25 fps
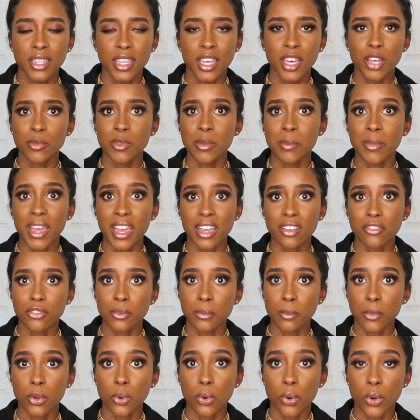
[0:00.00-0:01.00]
held me back
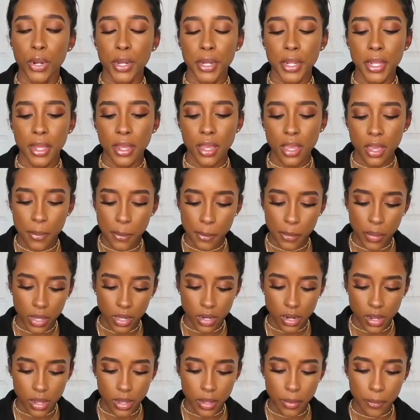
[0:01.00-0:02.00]
from recording.
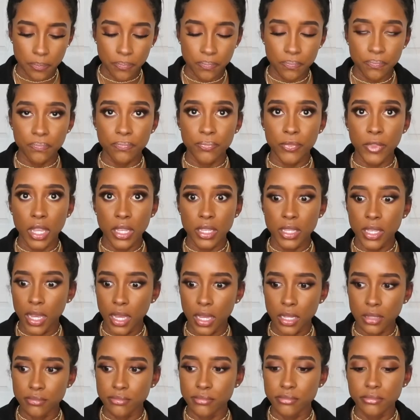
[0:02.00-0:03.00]
But um,
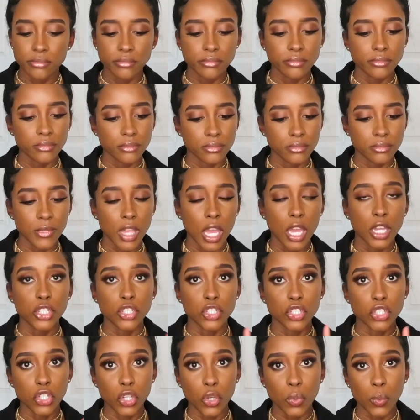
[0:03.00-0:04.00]
yeah,
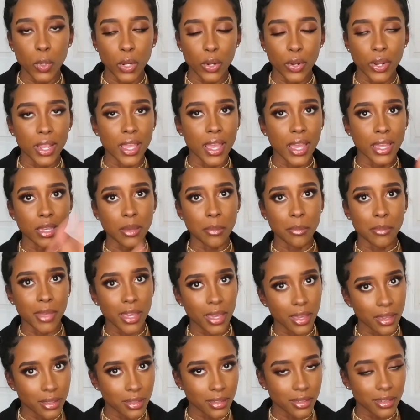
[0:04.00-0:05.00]
don't worry, I am
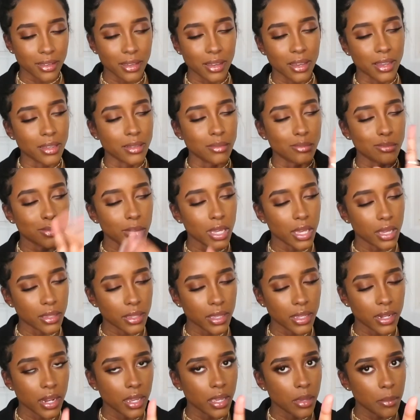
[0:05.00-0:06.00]
back. I am
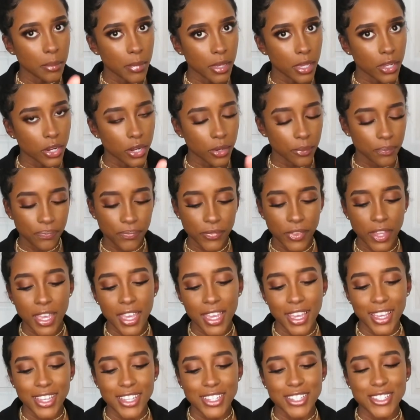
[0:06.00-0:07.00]
back and I am
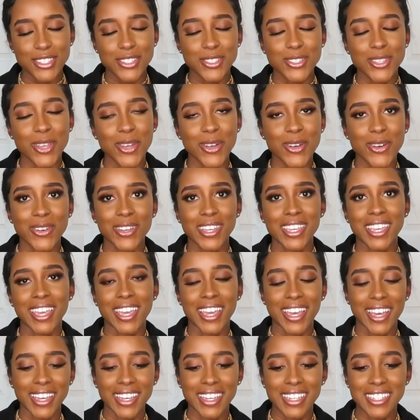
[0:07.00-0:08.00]
better. So
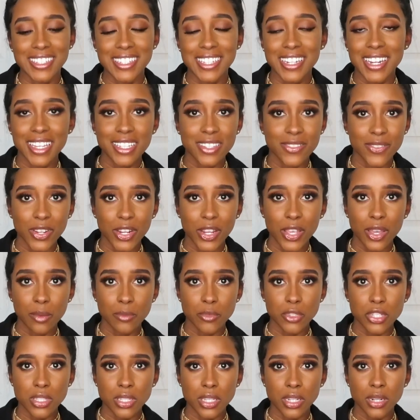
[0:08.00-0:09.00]
yeah, in today's video,
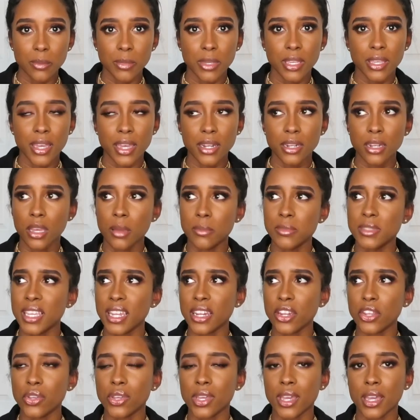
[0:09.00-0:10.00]
I'm just going to be kind of
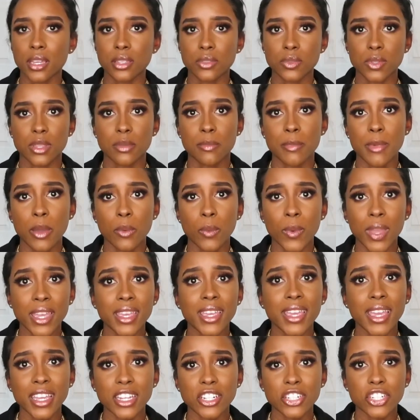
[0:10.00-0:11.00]
updating you guys with my
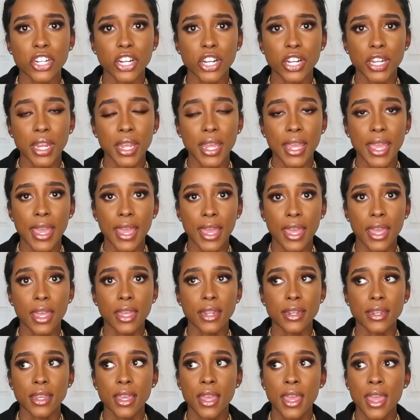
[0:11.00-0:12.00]
weight gain journey
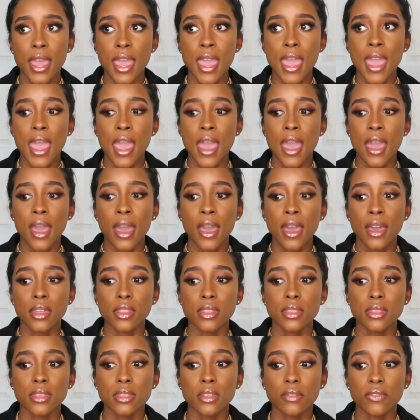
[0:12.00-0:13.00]
and
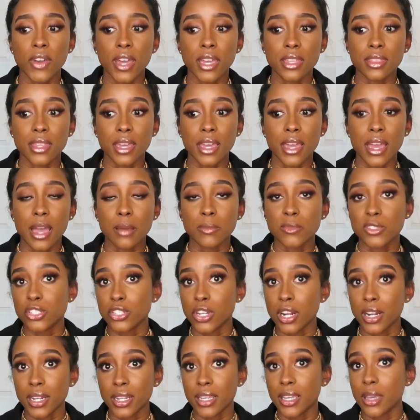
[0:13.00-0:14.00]
the fact that I'm
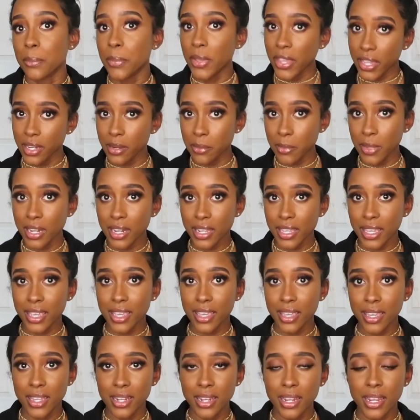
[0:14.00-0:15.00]
starting Apetamin
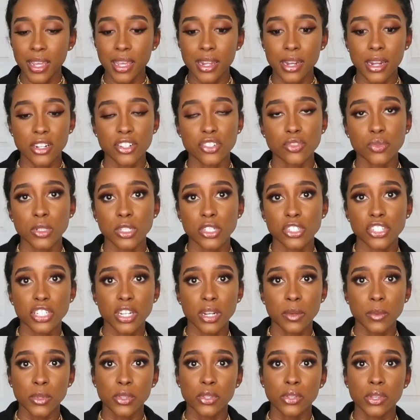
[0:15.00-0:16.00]
again and I just want to
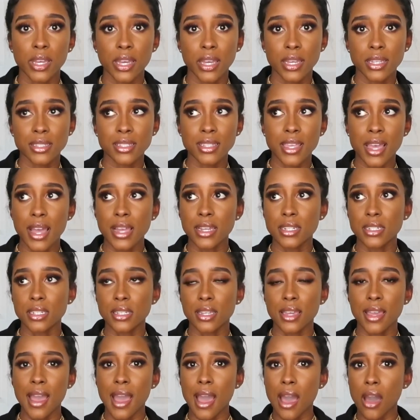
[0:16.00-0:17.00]
share with you guys kind
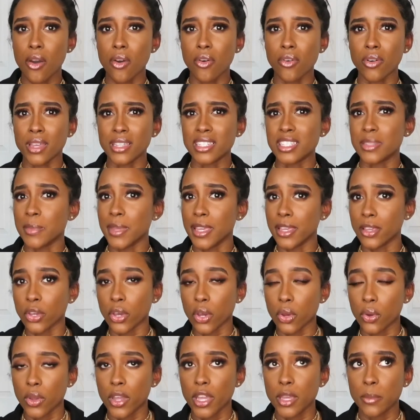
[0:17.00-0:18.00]
of how it's been
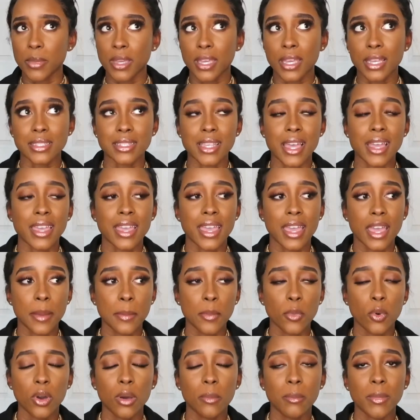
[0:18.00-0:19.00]
going because I
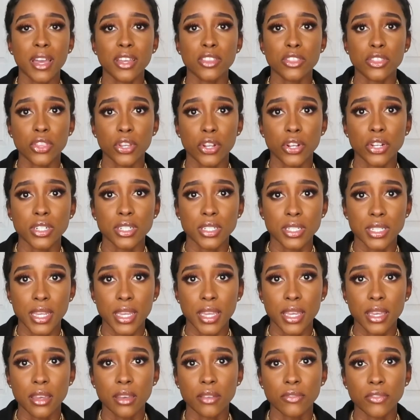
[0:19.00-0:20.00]
am on my third
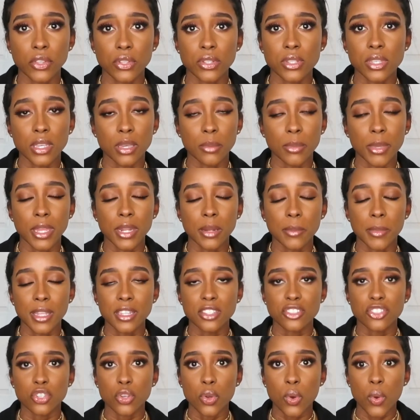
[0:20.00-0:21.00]
day of using
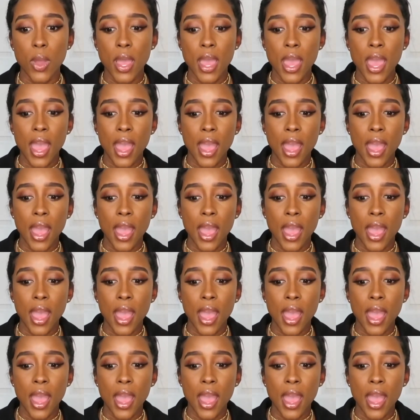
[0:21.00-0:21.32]
Apetamin so